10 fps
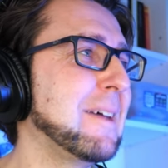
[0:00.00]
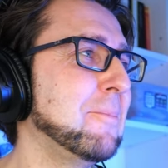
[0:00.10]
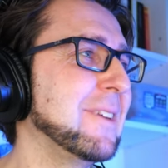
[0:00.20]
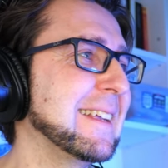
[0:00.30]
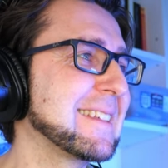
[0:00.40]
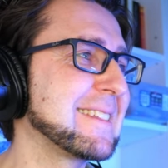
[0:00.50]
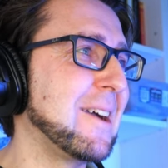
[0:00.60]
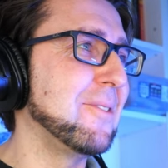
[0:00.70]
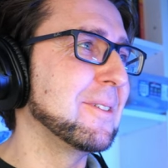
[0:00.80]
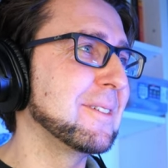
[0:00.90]
numbering is
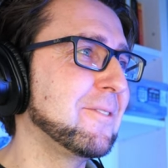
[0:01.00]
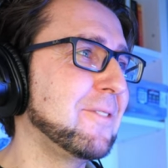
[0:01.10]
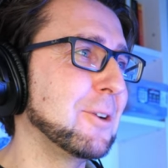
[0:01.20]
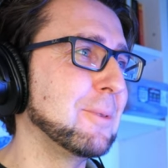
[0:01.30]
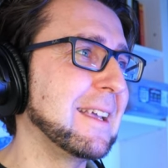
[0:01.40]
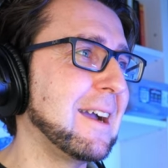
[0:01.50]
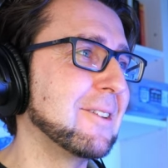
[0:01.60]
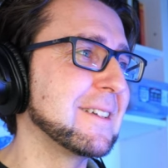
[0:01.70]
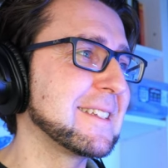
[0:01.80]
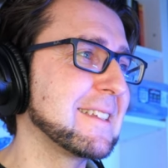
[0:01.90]
now following
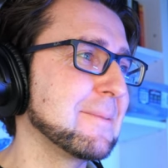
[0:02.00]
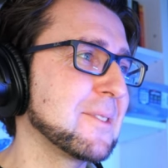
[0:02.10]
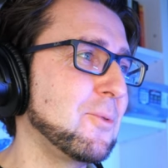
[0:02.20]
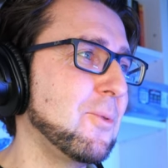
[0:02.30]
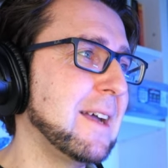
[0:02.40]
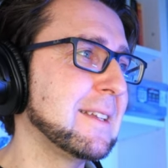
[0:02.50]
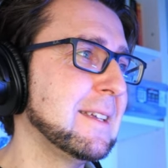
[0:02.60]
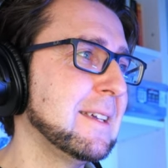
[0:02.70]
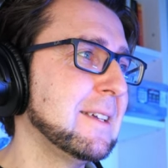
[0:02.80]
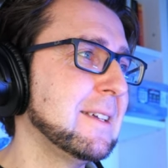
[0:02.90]
our system. So one,